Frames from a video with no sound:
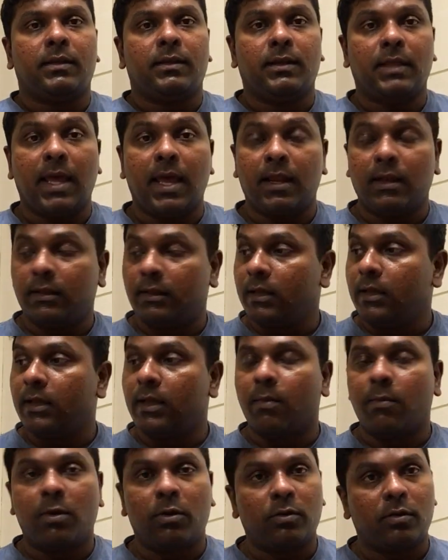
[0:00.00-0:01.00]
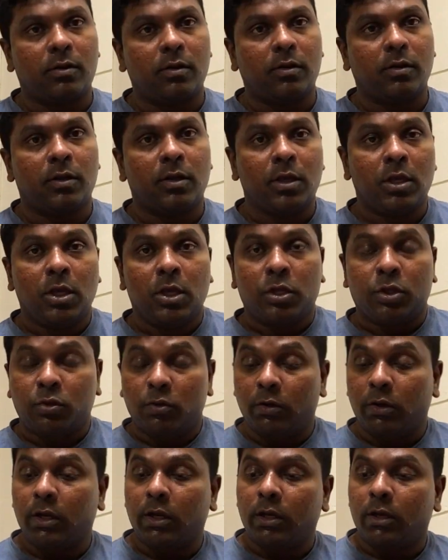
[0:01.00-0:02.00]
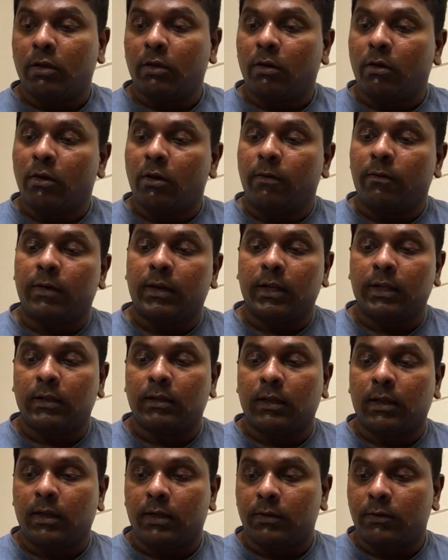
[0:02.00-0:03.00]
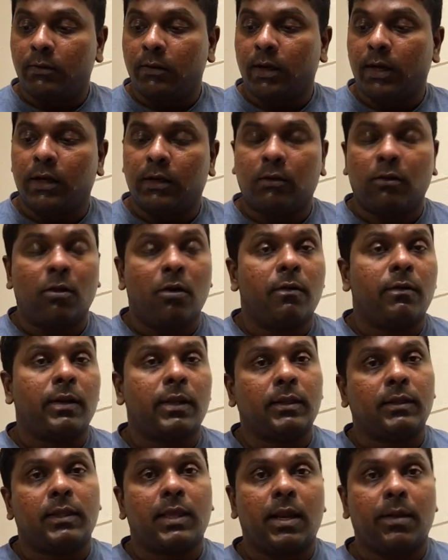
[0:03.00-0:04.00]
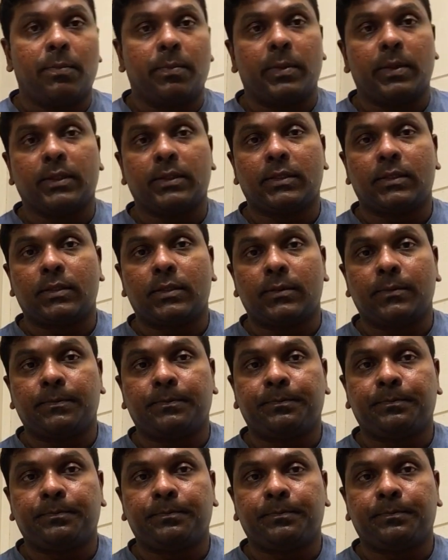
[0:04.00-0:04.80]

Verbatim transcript: Then think about uh, urine lowering, uh, urate lowering therapies.